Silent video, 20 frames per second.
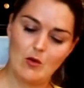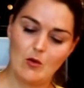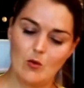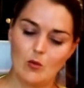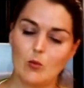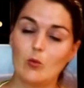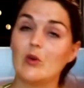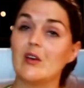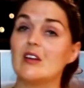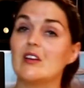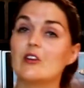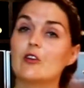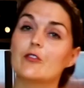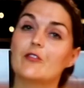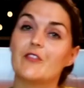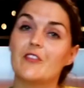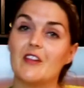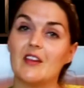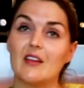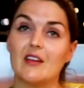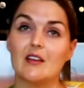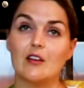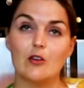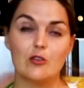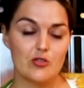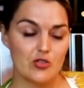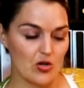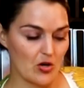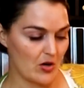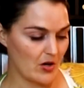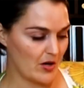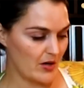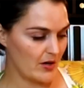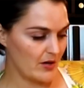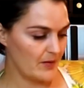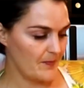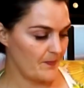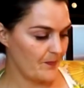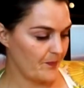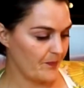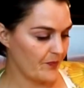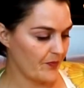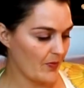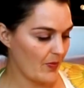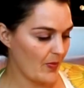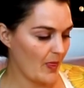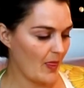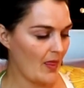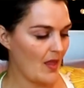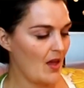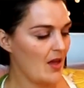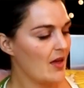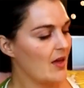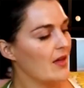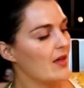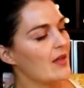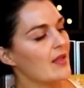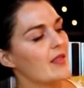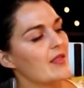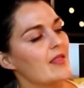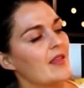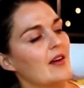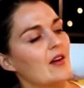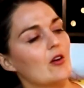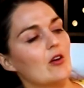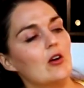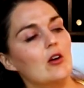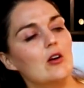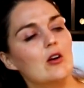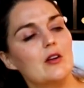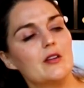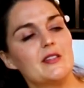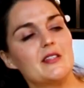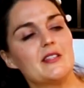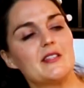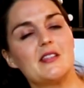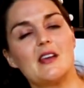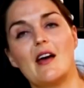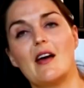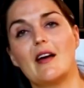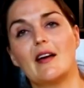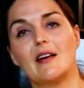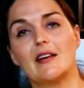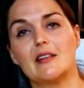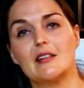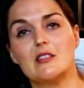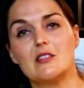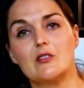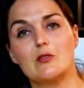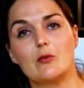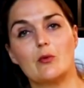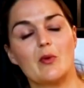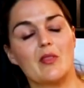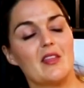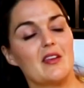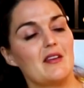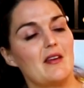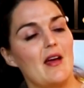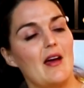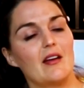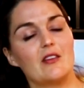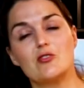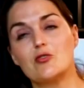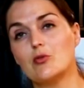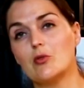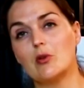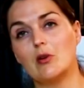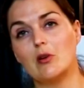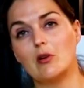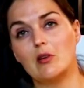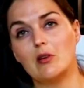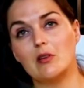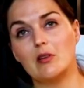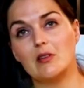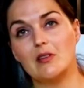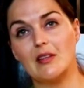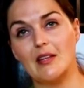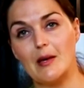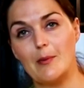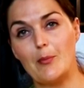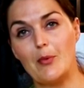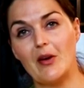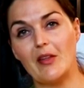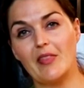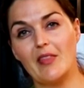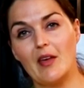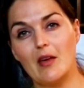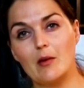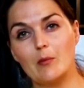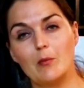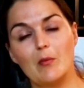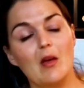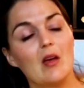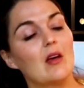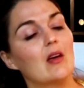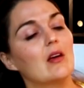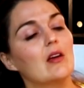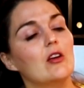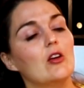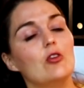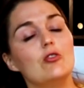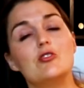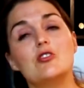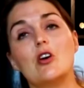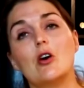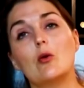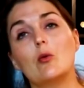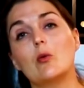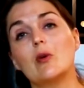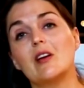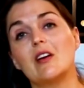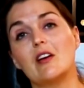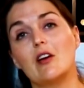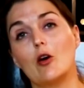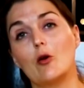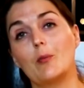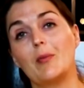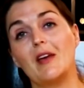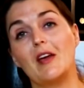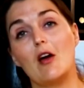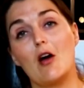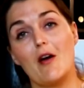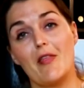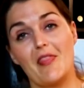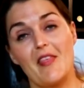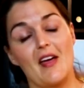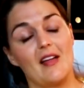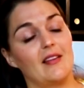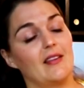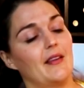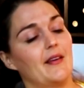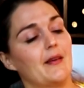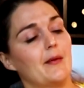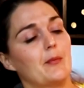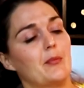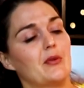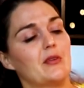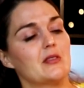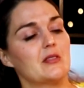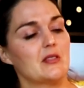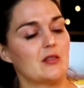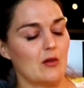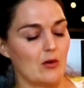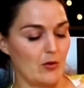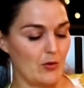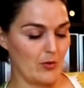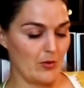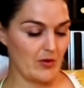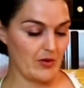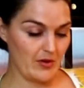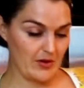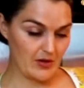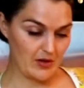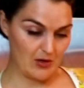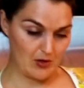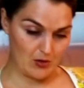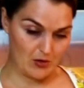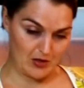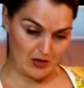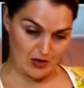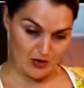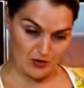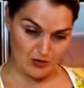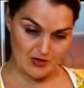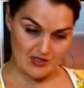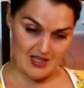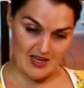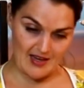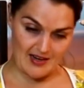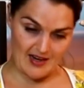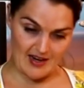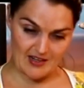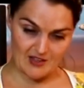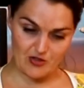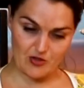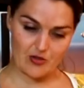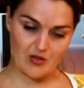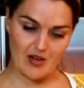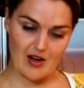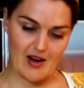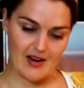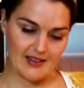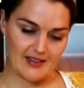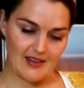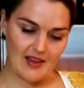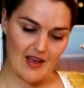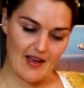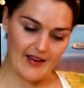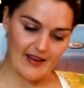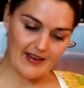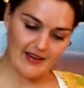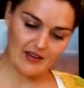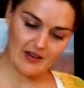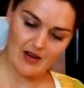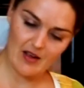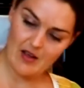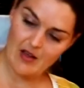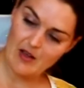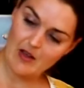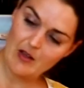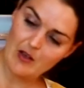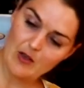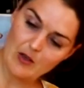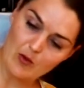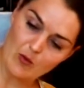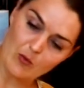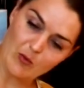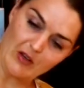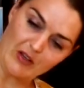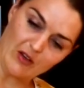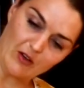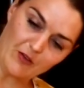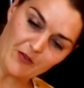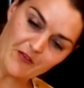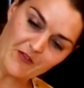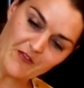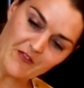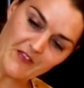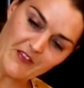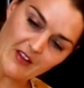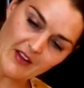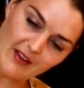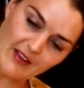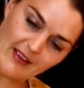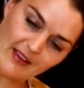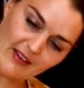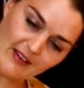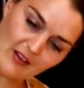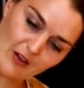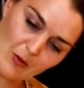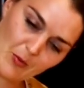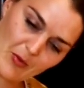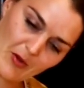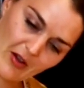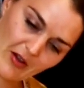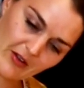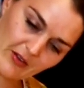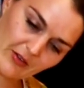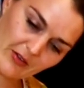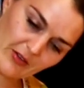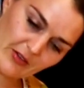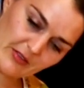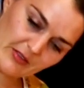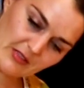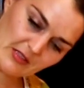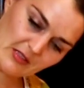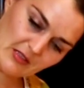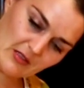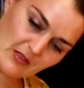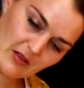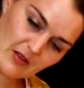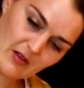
When you're filling your jar, they are all designed with a natural lip on them. You don't want to go beyond that lip. So you can use that as your guideline when you're filling your bottles.